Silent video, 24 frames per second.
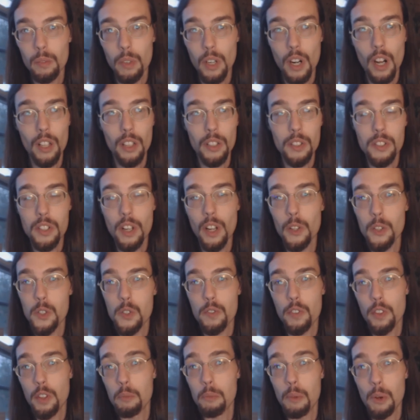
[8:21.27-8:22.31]
We're all
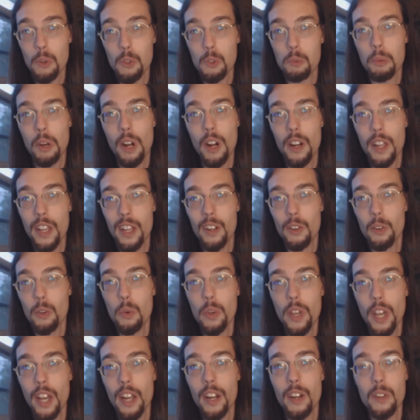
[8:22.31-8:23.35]
adults for the most part here.
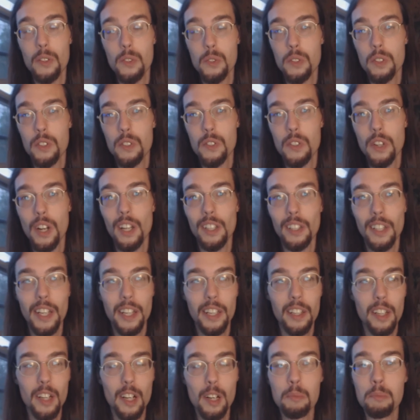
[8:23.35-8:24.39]
Who cares? It's not
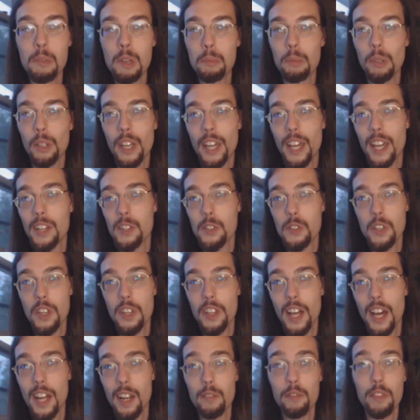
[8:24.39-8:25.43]
like uh, people can't
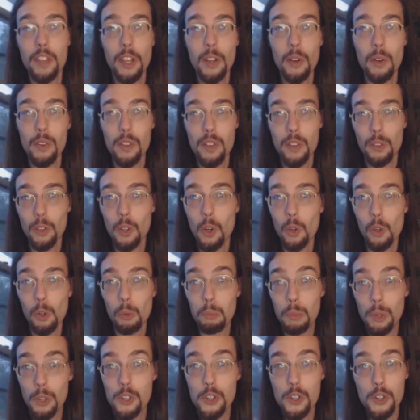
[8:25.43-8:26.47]
see that if they go to their
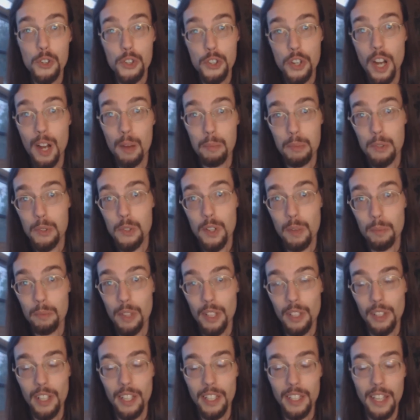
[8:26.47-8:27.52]
local butcher shop or
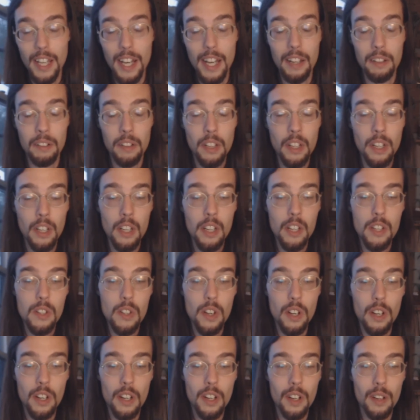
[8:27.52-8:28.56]
something like that.
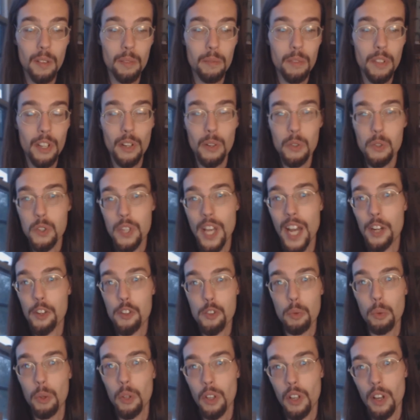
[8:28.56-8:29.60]
Uh, you know,
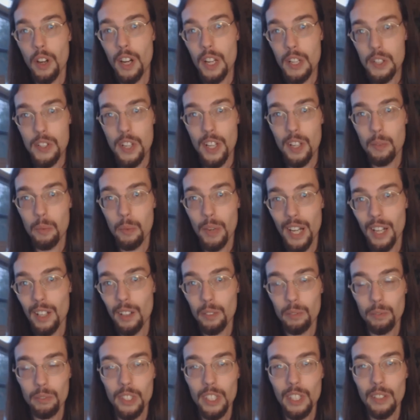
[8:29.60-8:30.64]
sexual content.
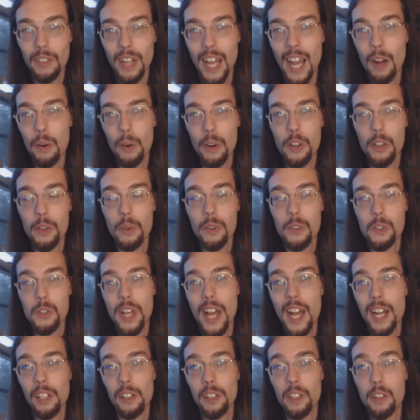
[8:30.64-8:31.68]
Well, you know, how are you
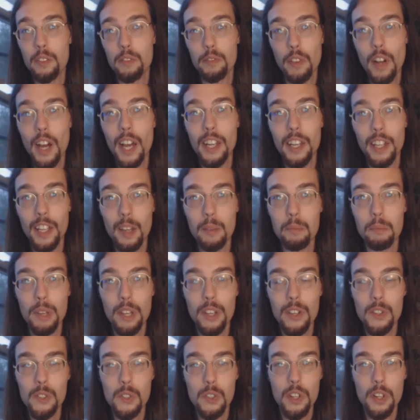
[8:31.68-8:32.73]
exactly defining it?
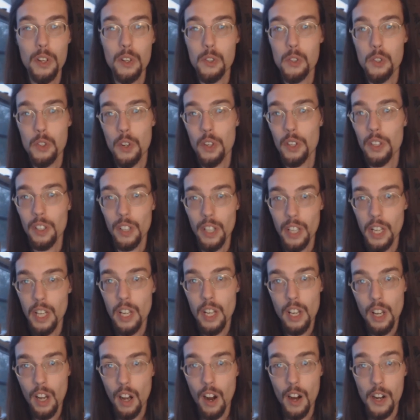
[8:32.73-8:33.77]
Because there are certainly
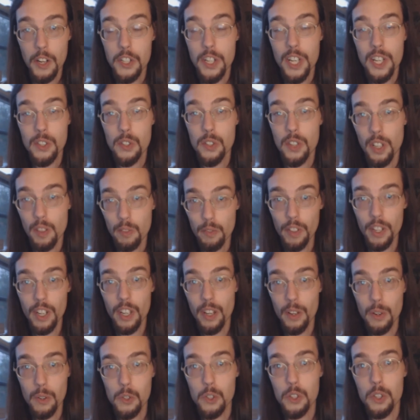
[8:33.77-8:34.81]
artistic
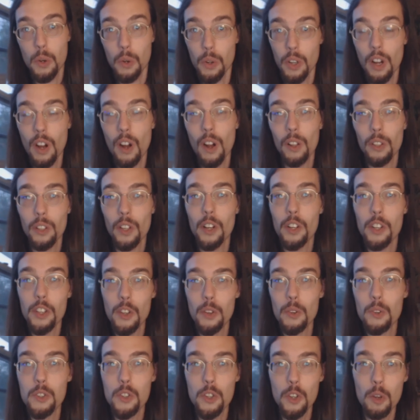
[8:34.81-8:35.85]
videos, so called, on
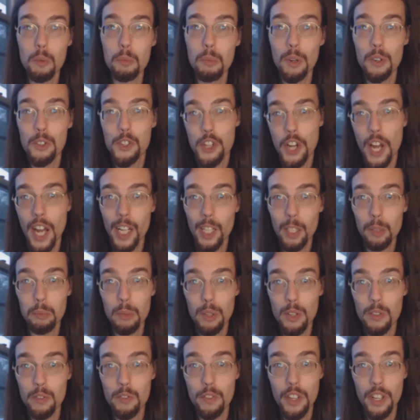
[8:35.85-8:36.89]
YouTube, or
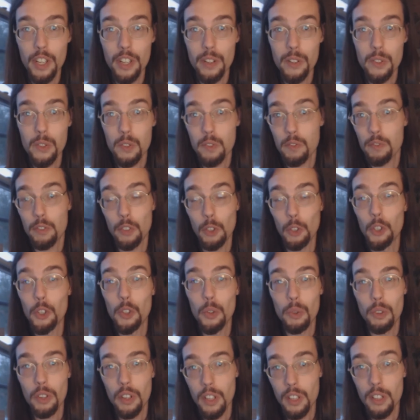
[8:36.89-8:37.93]
childbirth videos, full
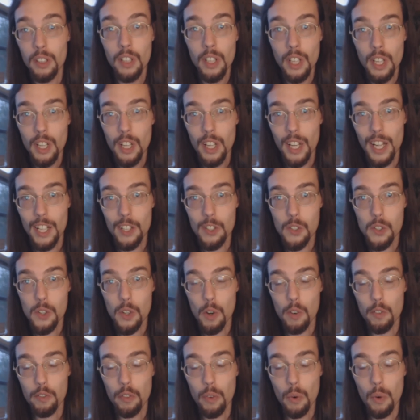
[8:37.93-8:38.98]
nudity, and
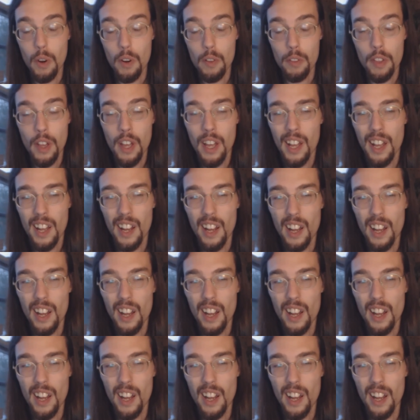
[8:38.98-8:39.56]
so forth.